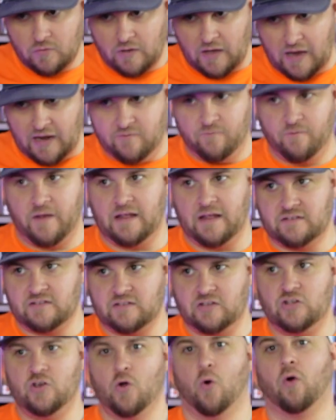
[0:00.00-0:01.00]
advance
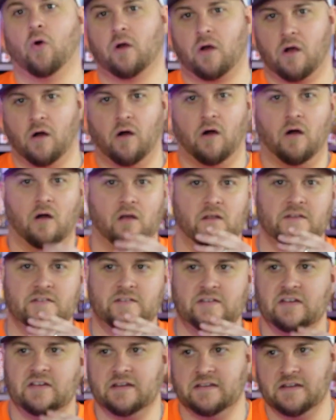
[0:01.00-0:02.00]
your
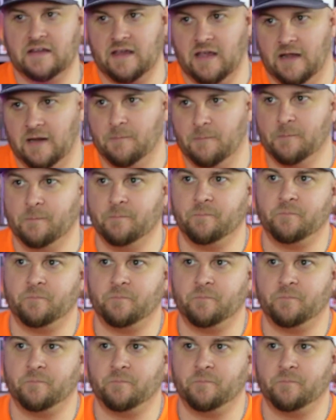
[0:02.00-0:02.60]
cause in the game.